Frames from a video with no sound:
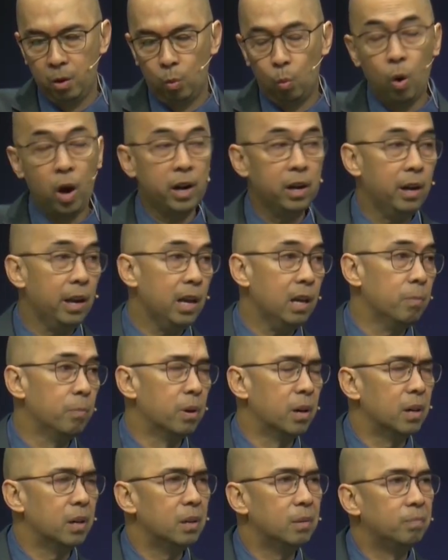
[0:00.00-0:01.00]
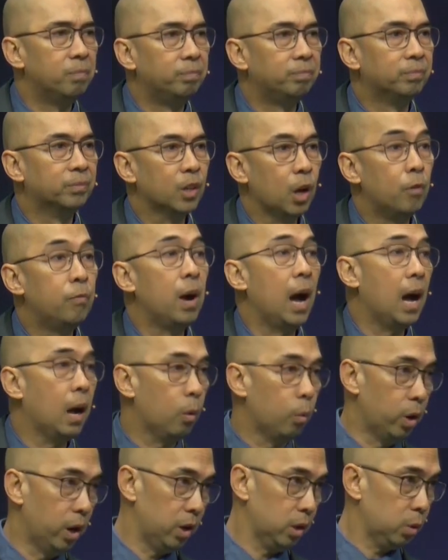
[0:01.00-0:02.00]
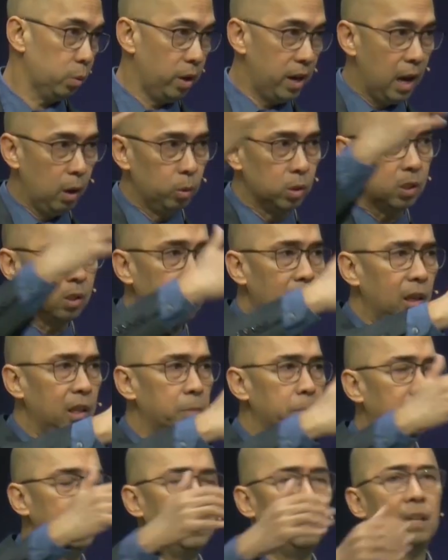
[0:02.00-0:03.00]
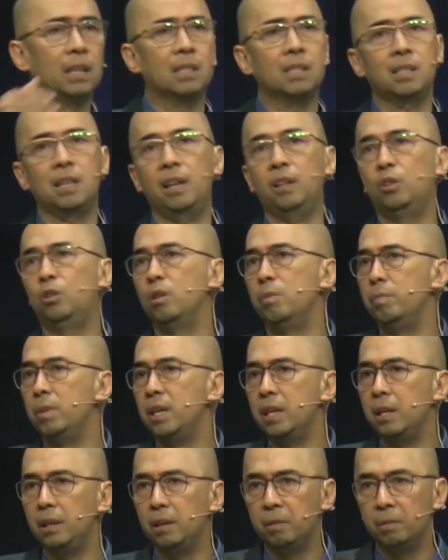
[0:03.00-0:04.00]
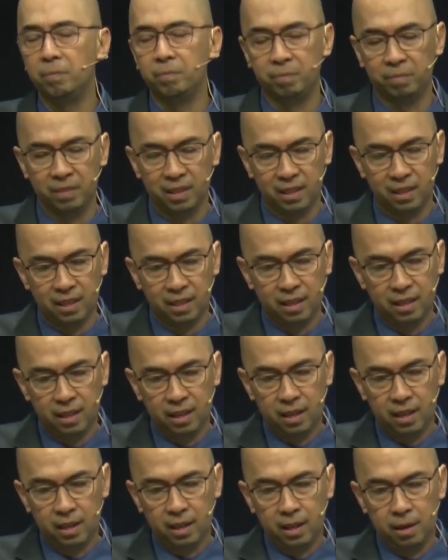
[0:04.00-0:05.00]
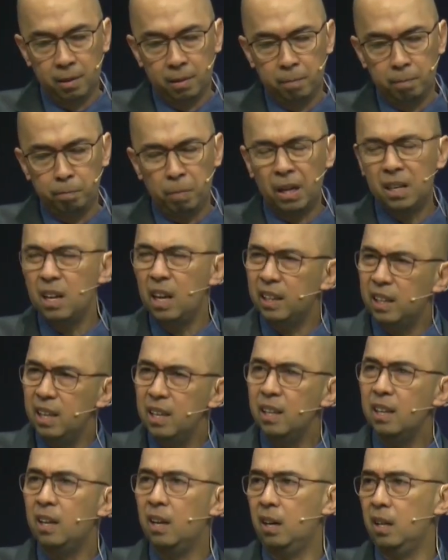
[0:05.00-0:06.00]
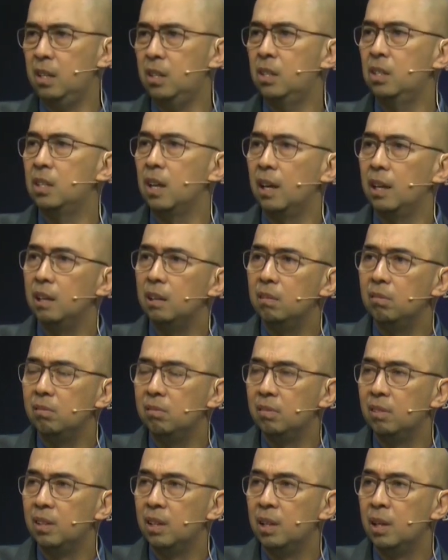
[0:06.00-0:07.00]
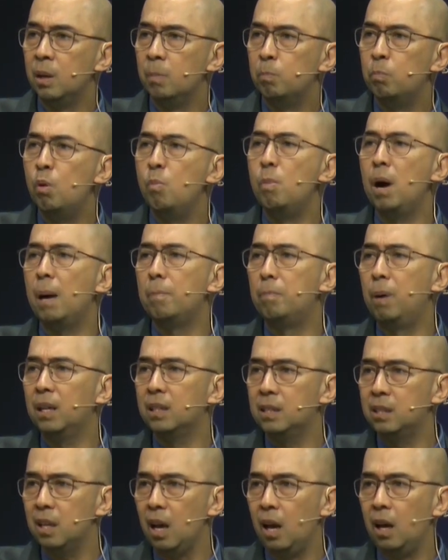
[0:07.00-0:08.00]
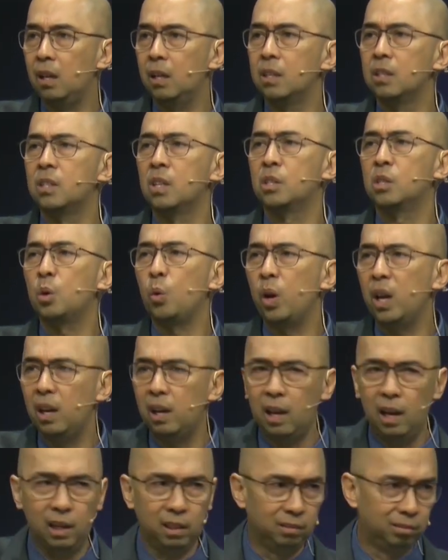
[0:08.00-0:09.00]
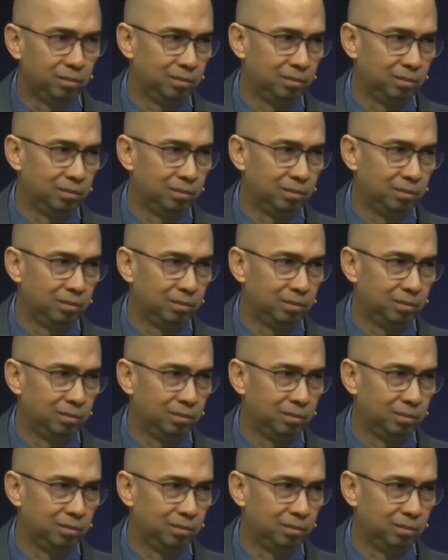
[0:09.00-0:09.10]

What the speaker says: One neighbor of ours, when I was still in Manila, said to me, "Pag naging Christian, bumabagsak sa eskwela."